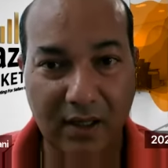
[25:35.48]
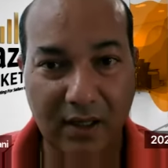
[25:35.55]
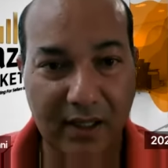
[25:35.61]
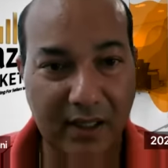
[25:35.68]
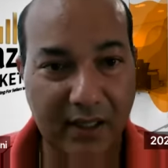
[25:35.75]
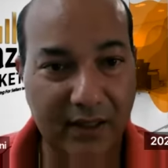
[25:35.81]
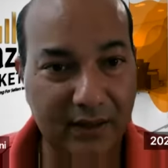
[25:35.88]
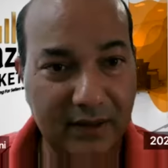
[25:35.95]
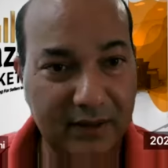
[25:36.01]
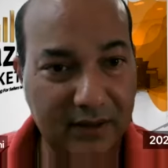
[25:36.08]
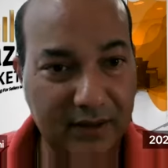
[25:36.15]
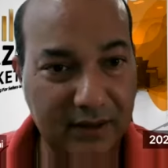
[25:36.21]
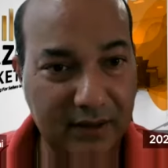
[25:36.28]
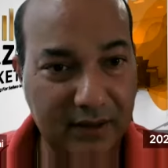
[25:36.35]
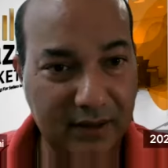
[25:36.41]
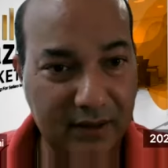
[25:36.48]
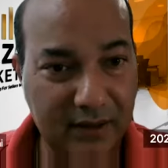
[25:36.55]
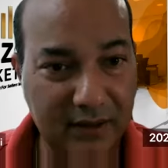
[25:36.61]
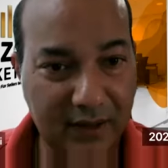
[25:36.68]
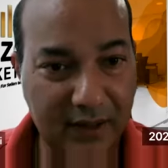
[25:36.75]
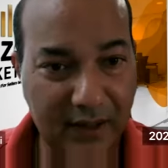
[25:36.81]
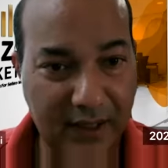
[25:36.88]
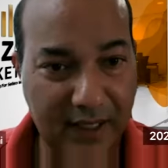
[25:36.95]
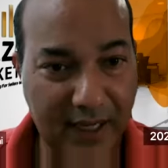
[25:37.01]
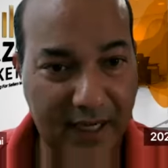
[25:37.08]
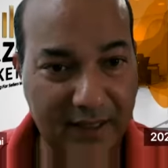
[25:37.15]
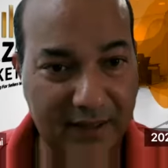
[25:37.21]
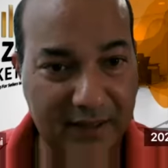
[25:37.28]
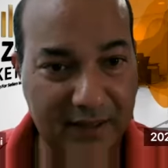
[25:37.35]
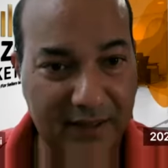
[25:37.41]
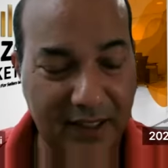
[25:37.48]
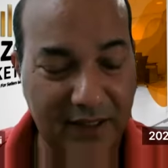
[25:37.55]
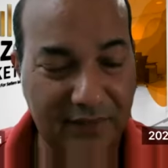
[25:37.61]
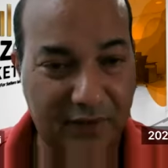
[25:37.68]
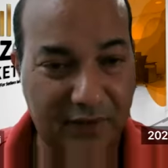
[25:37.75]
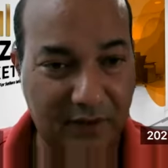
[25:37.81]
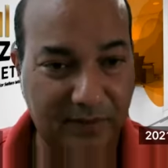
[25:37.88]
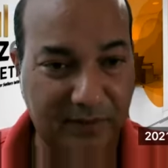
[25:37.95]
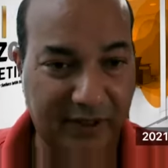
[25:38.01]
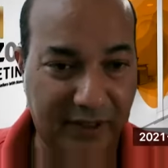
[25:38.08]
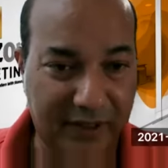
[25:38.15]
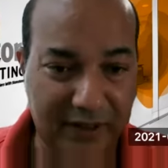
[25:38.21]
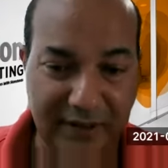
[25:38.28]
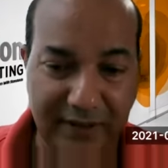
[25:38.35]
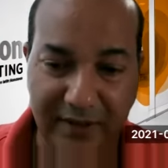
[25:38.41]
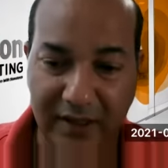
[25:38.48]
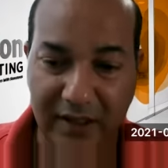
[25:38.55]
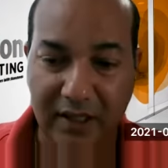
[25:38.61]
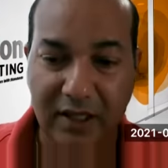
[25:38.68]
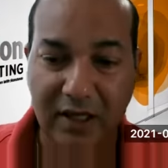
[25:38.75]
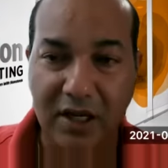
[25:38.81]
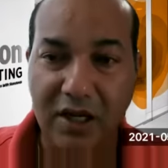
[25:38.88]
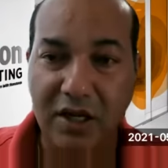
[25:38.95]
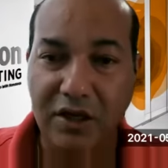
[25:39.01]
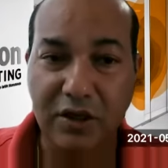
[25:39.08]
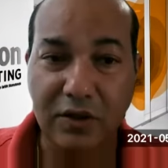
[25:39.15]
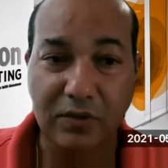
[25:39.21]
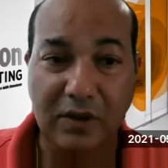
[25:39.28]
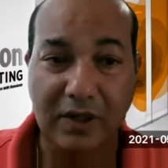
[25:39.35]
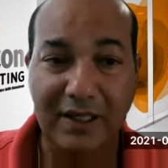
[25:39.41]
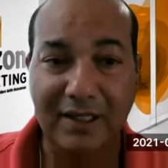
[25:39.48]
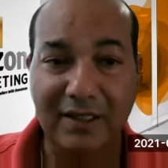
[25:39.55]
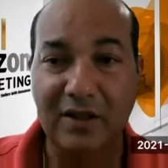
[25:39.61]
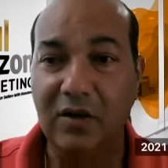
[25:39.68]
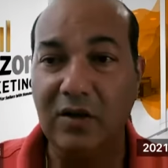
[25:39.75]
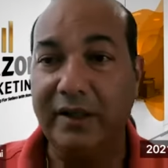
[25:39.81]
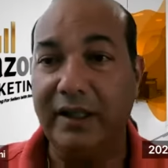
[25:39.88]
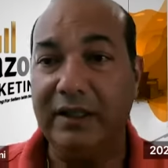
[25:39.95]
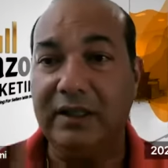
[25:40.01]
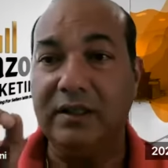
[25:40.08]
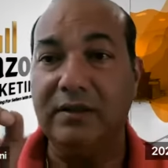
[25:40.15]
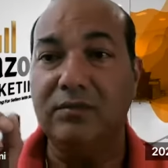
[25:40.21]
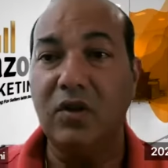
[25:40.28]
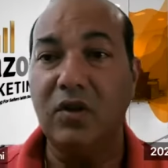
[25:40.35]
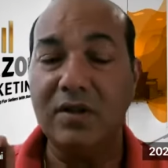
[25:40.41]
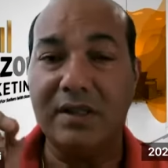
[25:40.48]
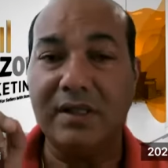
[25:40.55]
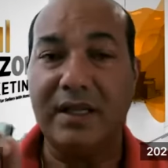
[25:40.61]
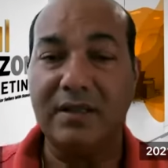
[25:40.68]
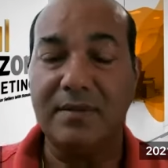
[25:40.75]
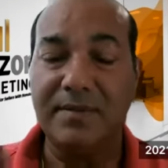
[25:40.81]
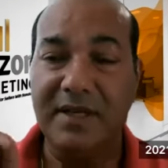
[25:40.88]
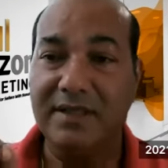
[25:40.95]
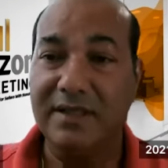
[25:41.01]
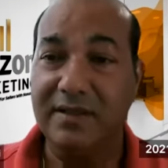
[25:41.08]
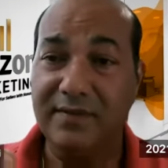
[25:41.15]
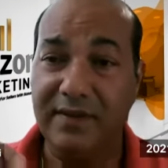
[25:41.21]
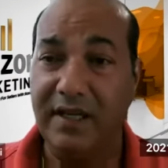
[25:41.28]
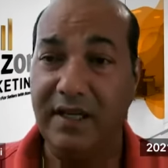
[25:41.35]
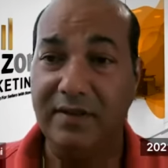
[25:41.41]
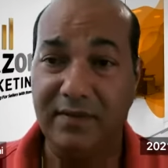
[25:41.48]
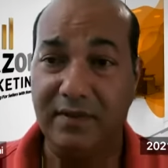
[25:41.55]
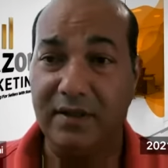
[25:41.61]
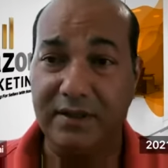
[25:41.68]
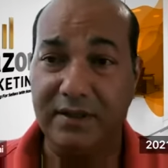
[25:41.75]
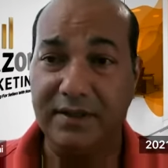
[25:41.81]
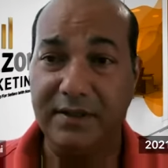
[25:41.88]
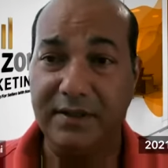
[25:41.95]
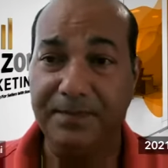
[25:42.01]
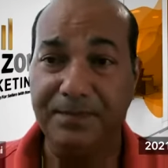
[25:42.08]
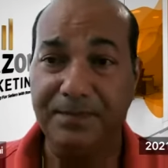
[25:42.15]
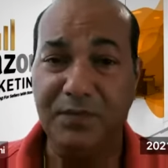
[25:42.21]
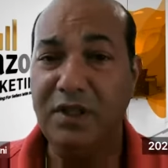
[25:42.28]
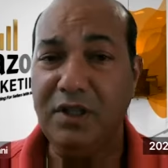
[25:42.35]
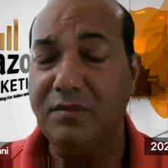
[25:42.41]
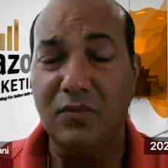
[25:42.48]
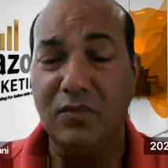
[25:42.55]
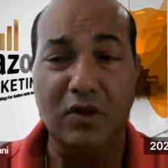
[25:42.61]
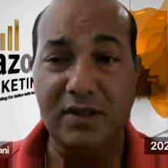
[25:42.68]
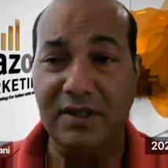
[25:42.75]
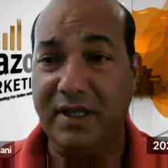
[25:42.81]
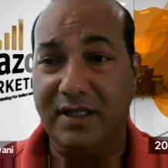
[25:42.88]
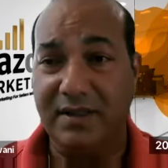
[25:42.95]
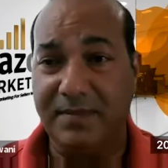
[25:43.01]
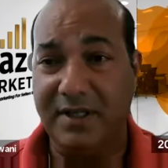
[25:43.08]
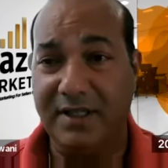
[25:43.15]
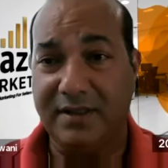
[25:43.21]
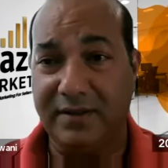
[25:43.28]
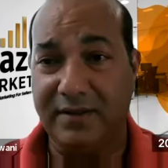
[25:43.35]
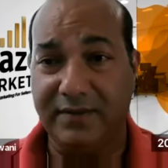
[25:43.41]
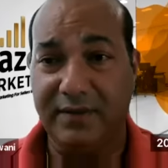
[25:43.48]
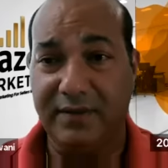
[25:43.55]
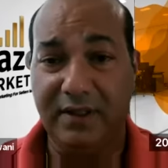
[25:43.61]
and at the default bid, you want to look at the most expensive keywords, the most expensive.